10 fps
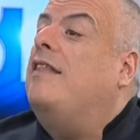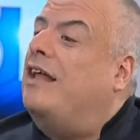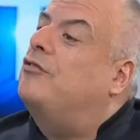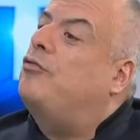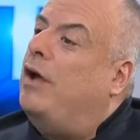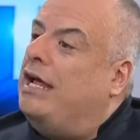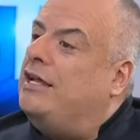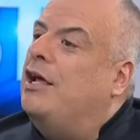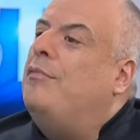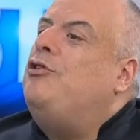that's
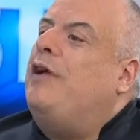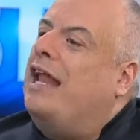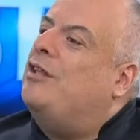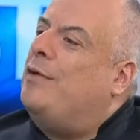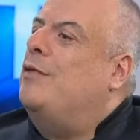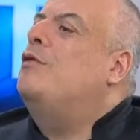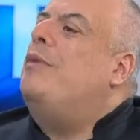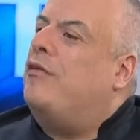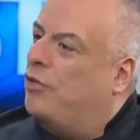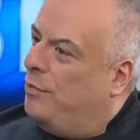great, but you can't expect them to
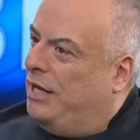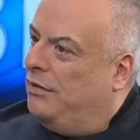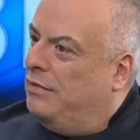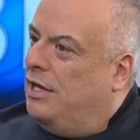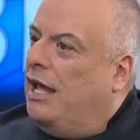pay for their meal.